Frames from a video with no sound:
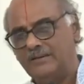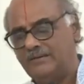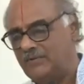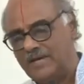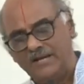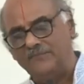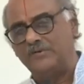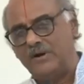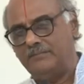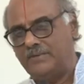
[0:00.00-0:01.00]
Any
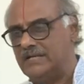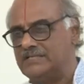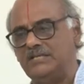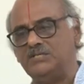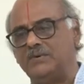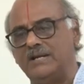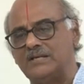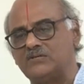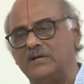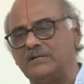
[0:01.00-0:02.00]
form, because each one
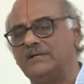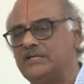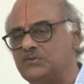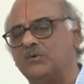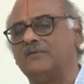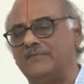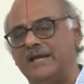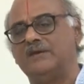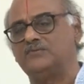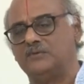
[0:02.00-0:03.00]
has got his own
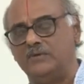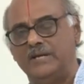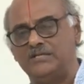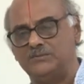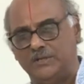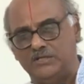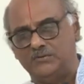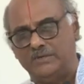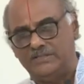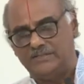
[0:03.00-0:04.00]
way of doing a
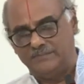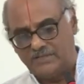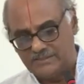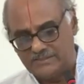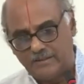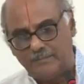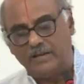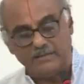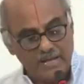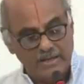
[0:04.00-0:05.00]
spiritualism, because
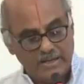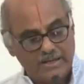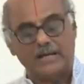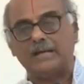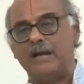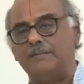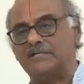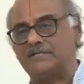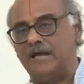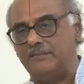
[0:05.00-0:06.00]

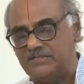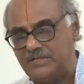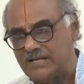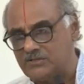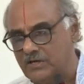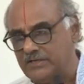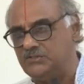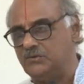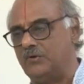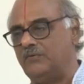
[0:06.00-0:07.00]
Ramakrishna mission has got
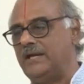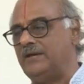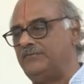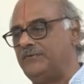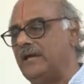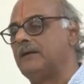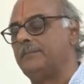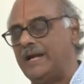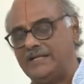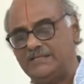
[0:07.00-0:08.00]
his own way of
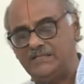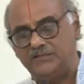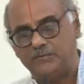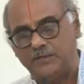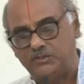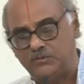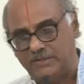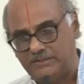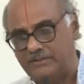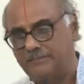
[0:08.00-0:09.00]
practicing
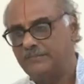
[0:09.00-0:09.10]
spiritualism.